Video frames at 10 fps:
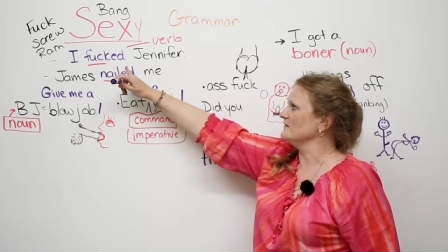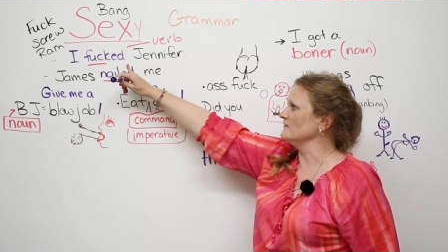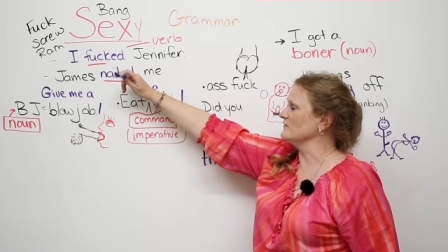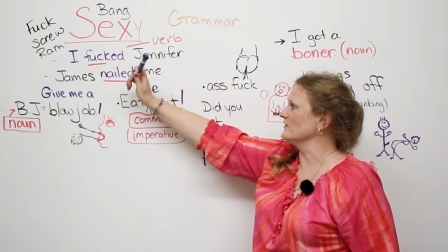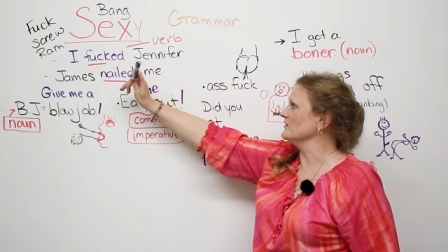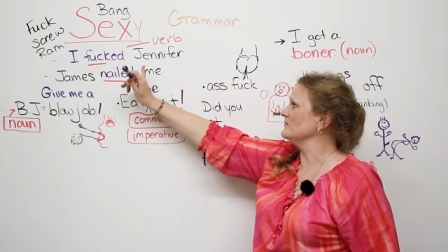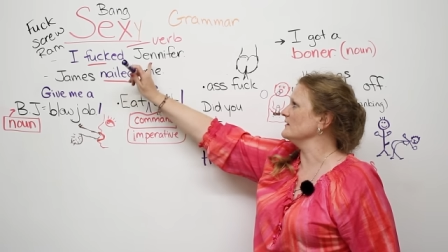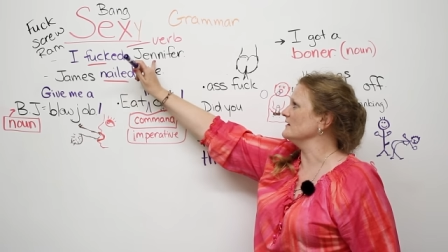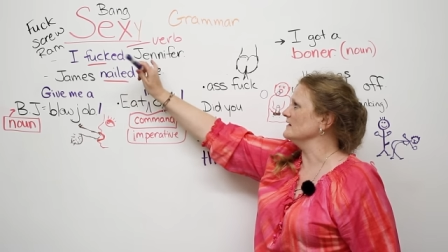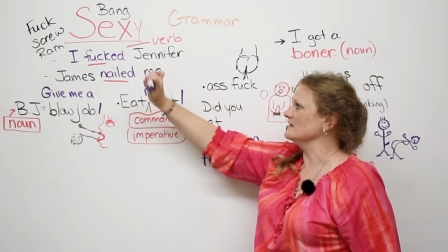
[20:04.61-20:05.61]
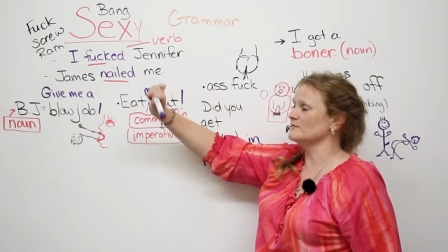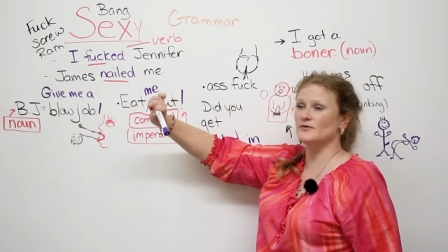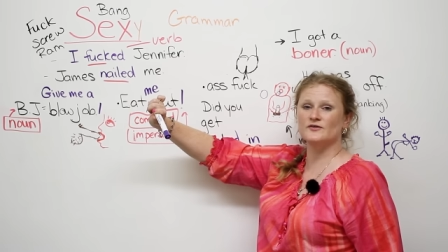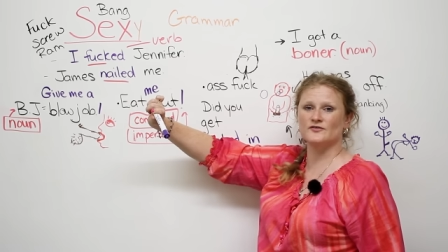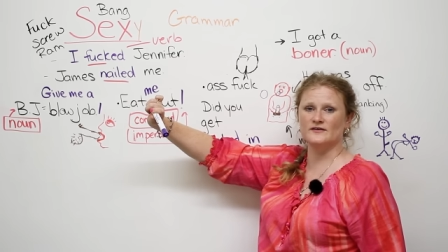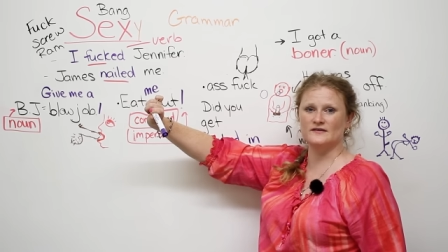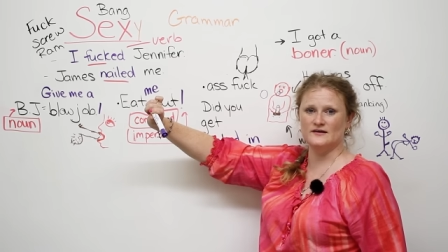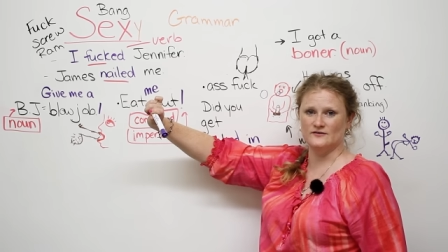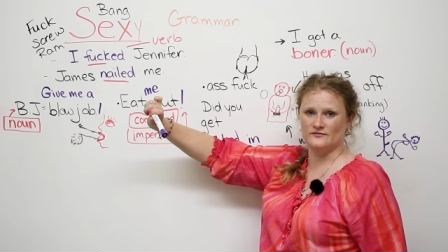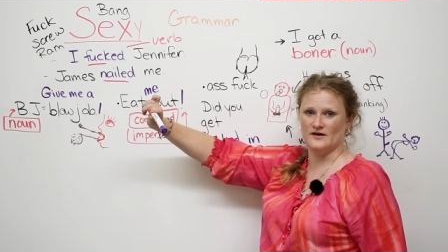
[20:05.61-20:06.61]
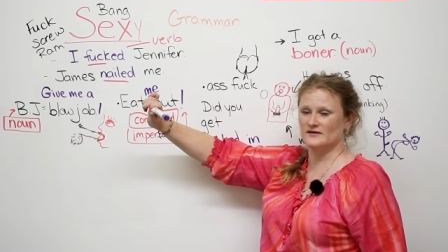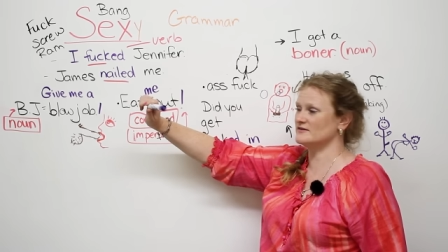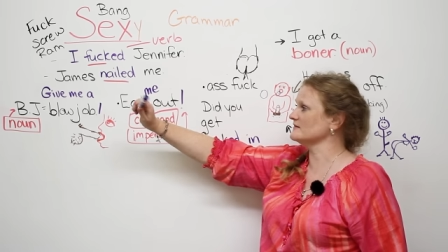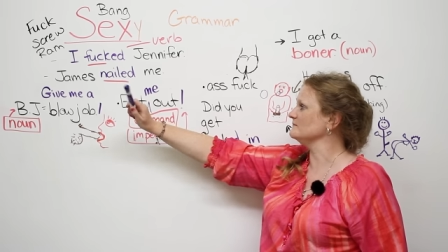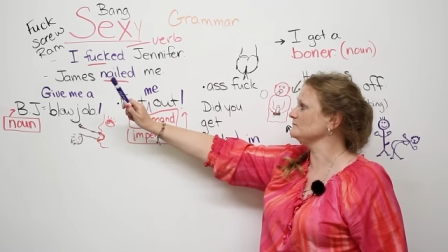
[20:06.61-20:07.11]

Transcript: the verb, and then the person that you fucked.